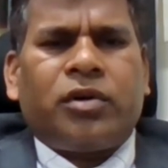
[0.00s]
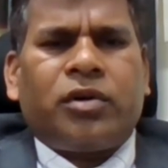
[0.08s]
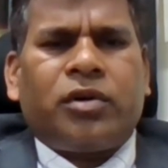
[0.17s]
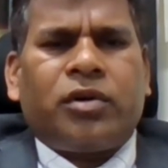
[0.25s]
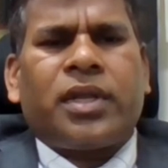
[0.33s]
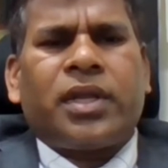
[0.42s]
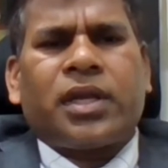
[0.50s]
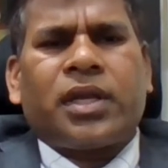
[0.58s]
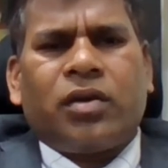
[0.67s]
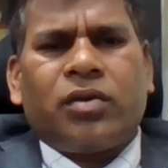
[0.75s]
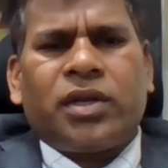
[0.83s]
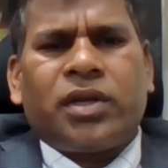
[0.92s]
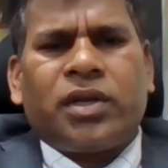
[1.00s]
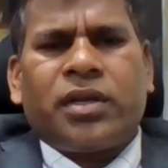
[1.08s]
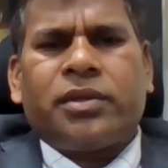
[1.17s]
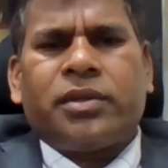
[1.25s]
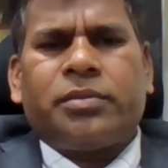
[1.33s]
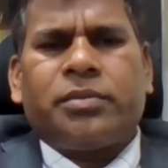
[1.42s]
platform or
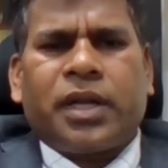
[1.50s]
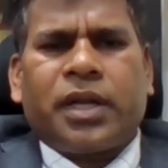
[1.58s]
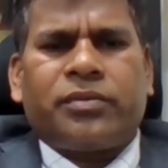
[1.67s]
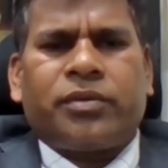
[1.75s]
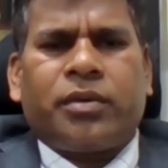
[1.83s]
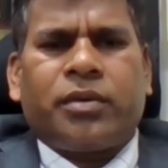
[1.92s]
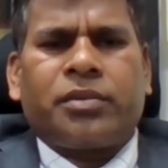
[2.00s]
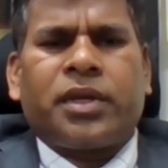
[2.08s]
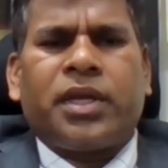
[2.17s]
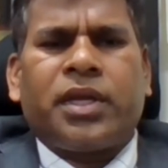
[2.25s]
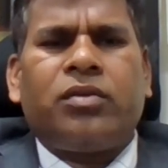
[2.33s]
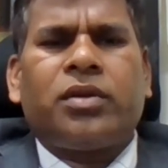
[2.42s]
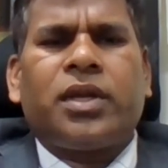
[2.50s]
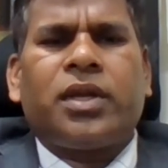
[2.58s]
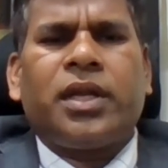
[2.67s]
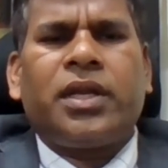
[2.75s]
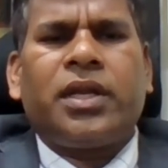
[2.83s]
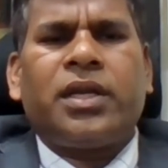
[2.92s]
a cloud-enabled platform?